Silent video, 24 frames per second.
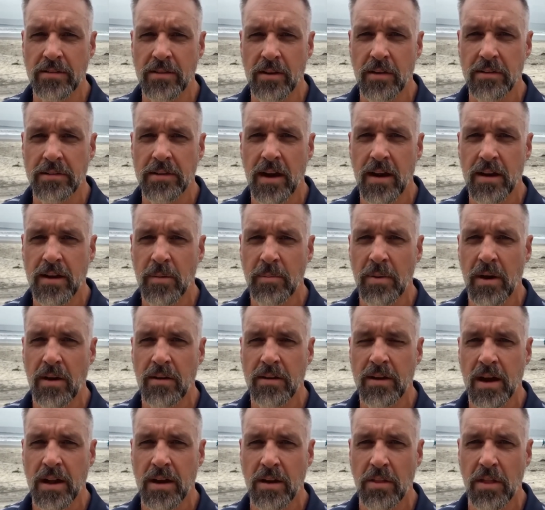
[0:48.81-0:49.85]
and I'll talk about
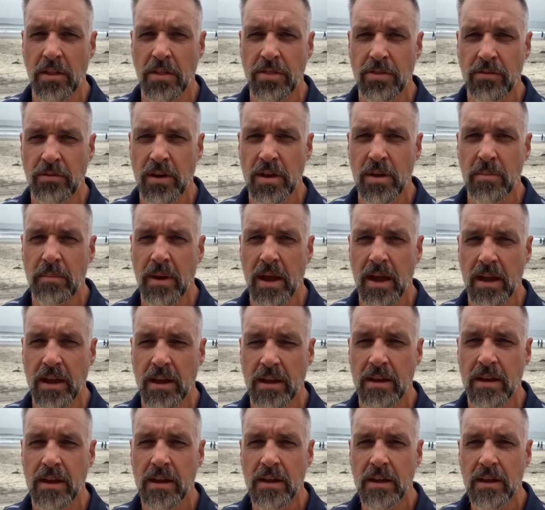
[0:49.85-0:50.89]
kind of the three
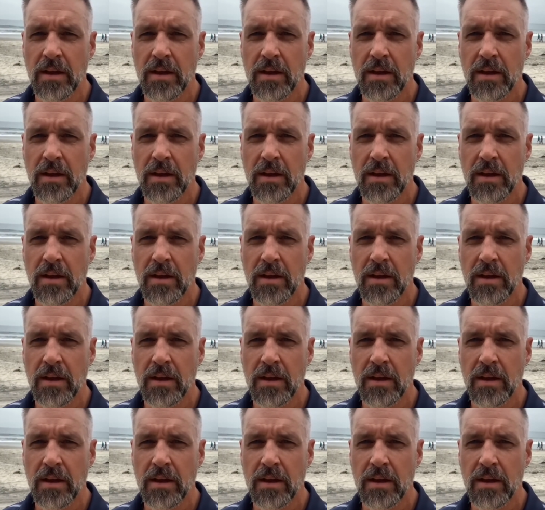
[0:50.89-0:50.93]
main